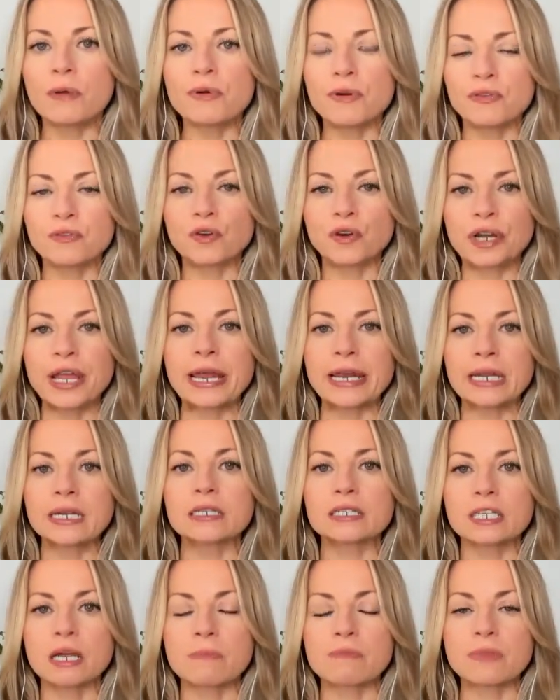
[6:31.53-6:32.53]
of creating
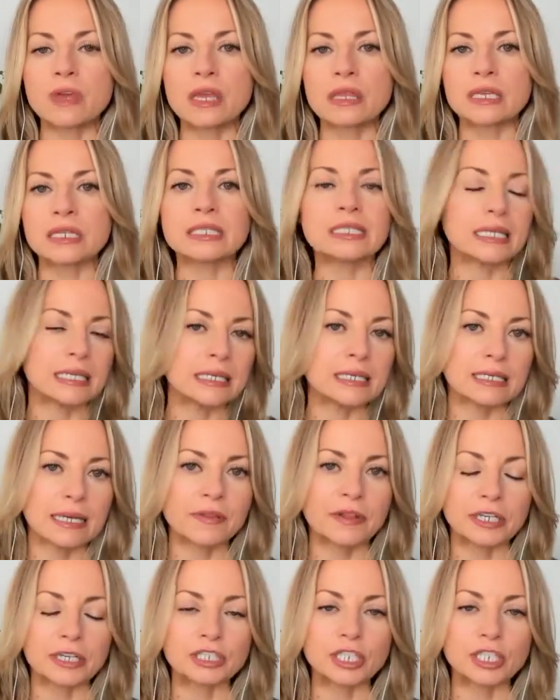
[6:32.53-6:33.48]
something that didn't sound like